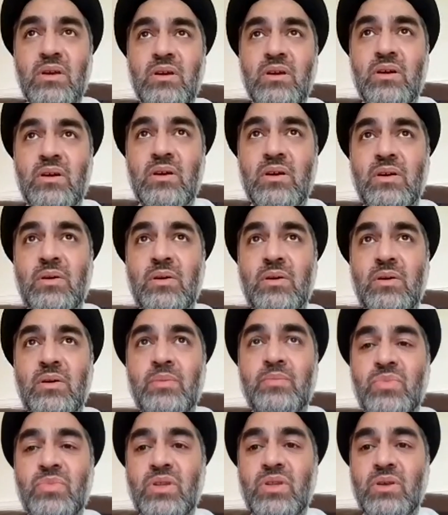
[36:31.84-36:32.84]

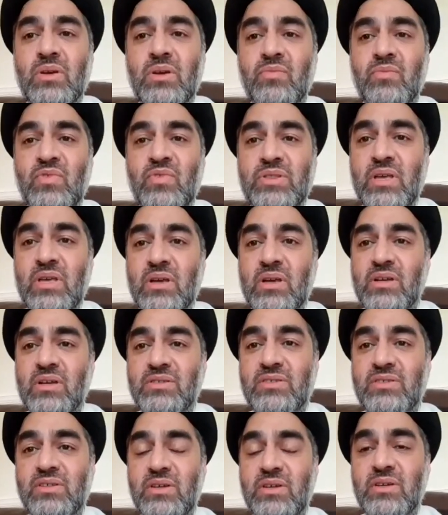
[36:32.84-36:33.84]
with their
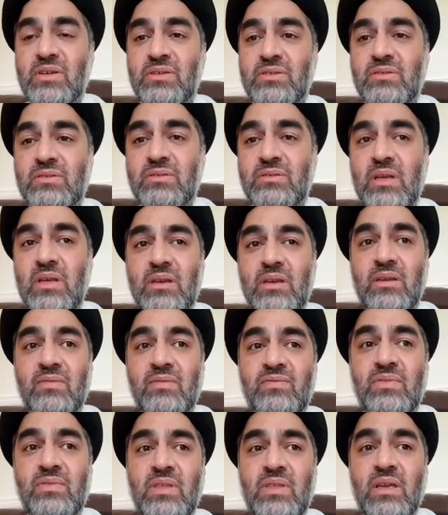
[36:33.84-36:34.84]
concerns that
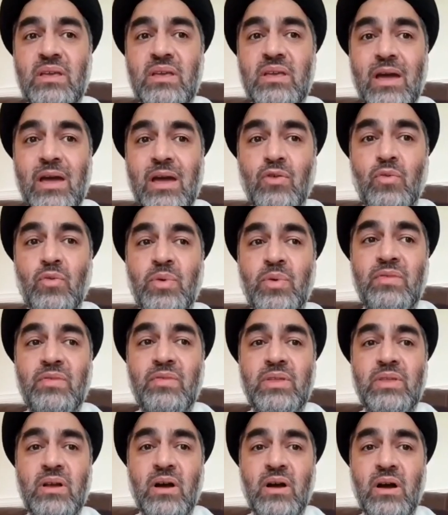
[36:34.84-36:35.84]
if they can open,
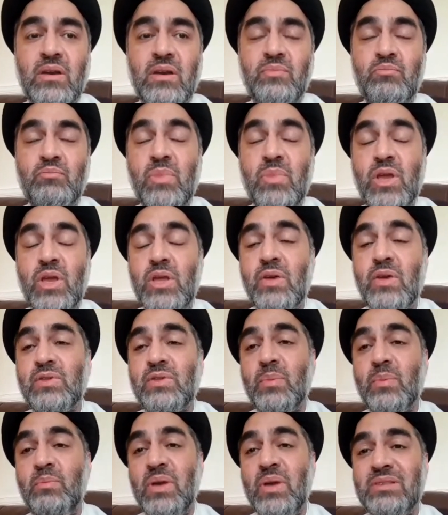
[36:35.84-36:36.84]
if they can't. Many of
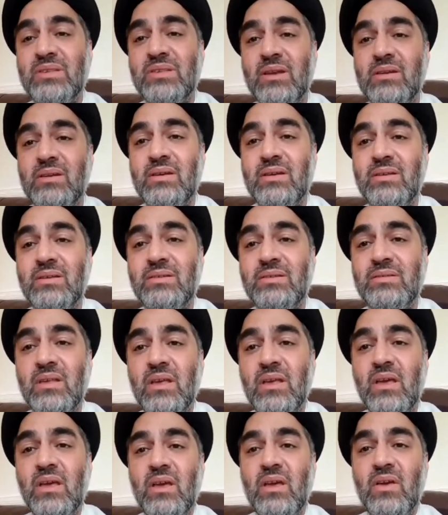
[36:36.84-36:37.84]
the big centers,
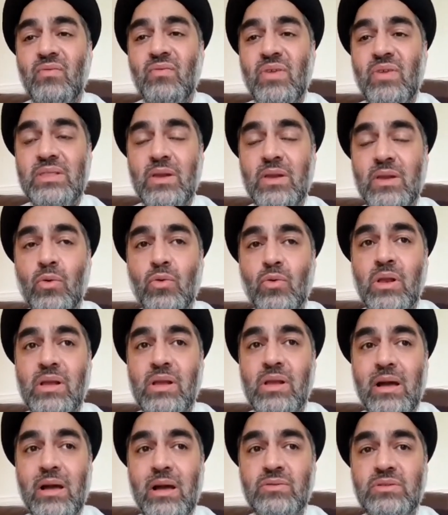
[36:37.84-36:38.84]
when the local
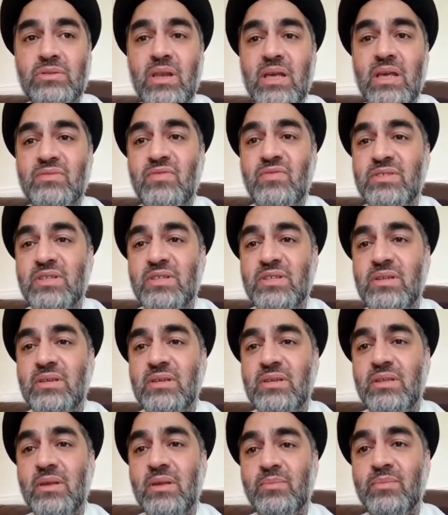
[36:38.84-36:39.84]
council has
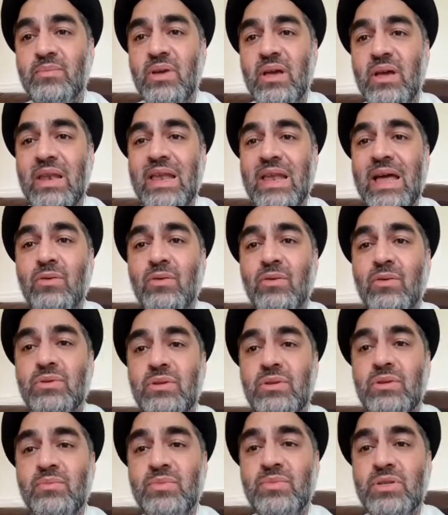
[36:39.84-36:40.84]
visited them, allowed
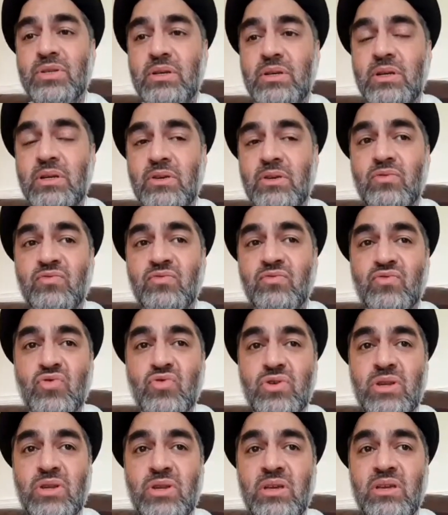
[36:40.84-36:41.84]
them 30 to
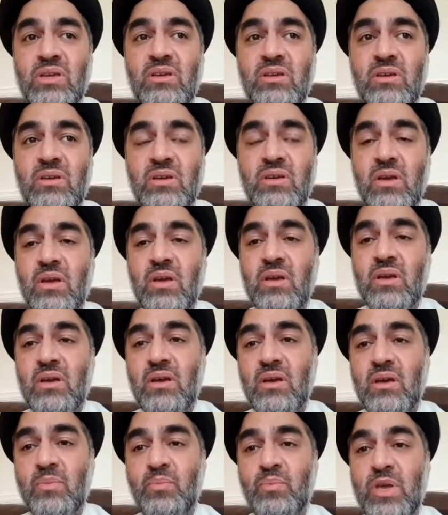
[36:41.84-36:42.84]
40
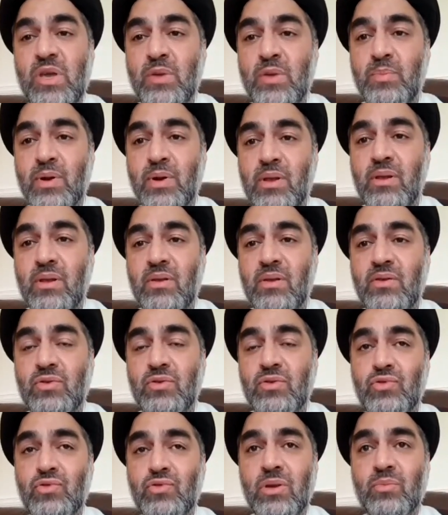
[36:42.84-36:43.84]
people
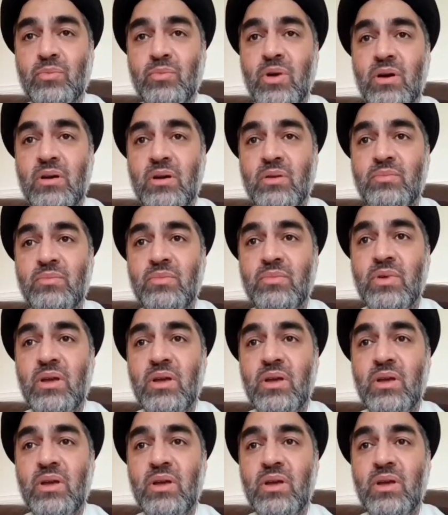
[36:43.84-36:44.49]
during Muharram.